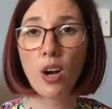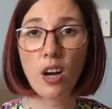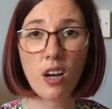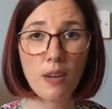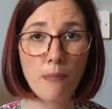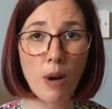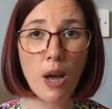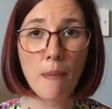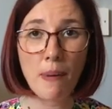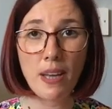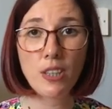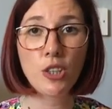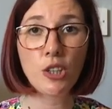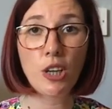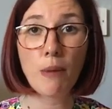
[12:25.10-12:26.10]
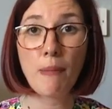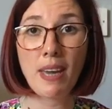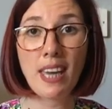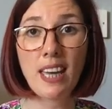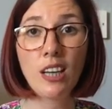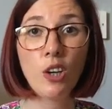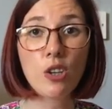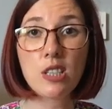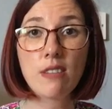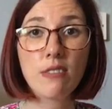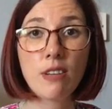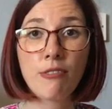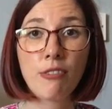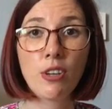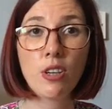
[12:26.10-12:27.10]
In my opinion, you can make it in lots of
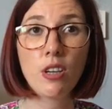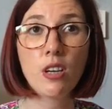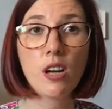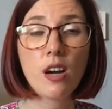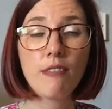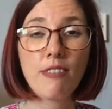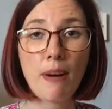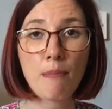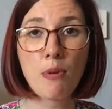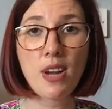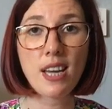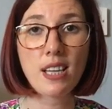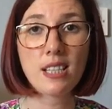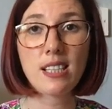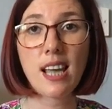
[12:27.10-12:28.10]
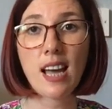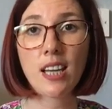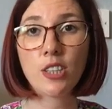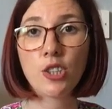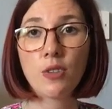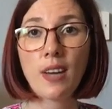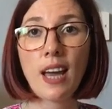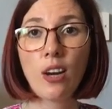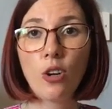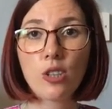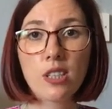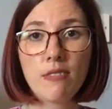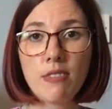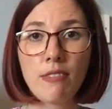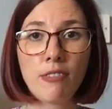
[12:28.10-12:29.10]
different fabrics and you get
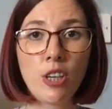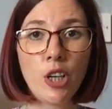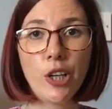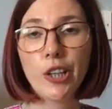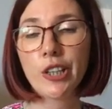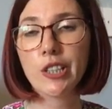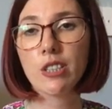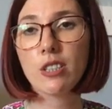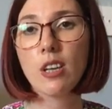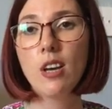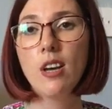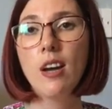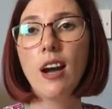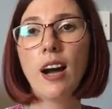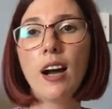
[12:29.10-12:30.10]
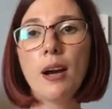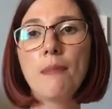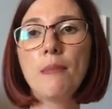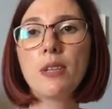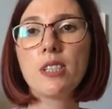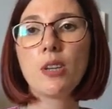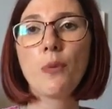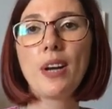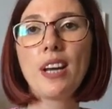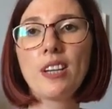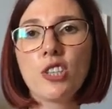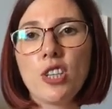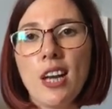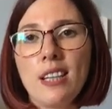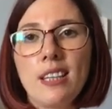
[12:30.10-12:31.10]
lots of different looks. So when I
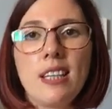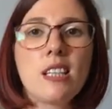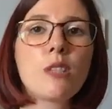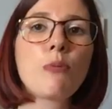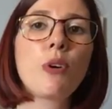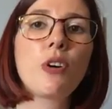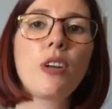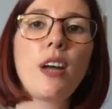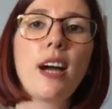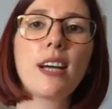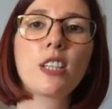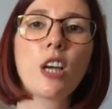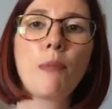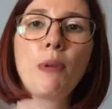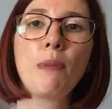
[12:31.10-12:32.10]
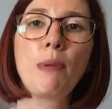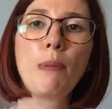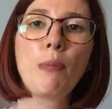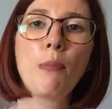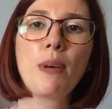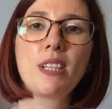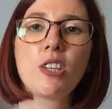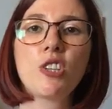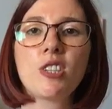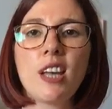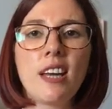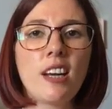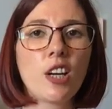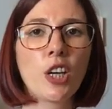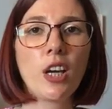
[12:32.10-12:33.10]
shared this one, I had a couple of people message
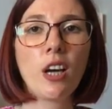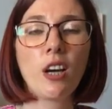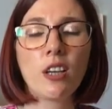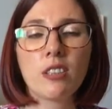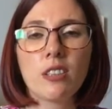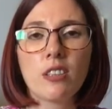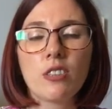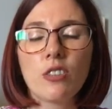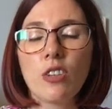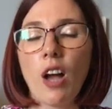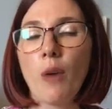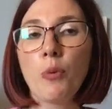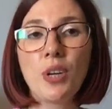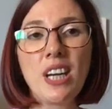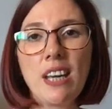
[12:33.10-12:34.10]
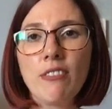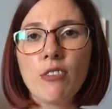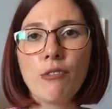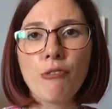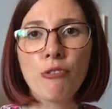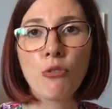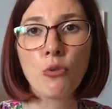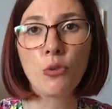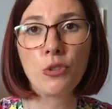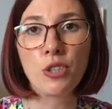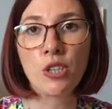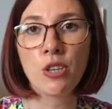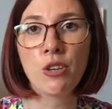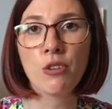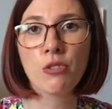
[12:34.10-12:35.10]
saying I wouldn't even have thought
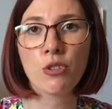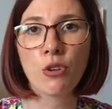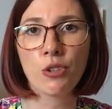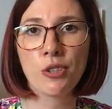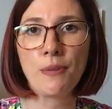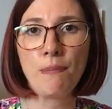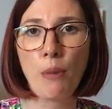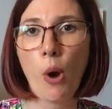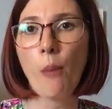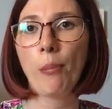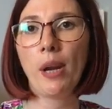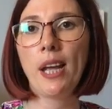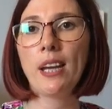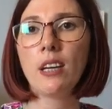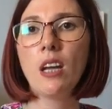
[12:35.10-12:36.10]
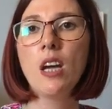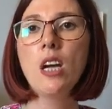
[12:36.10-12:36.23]
to use cotton poplin,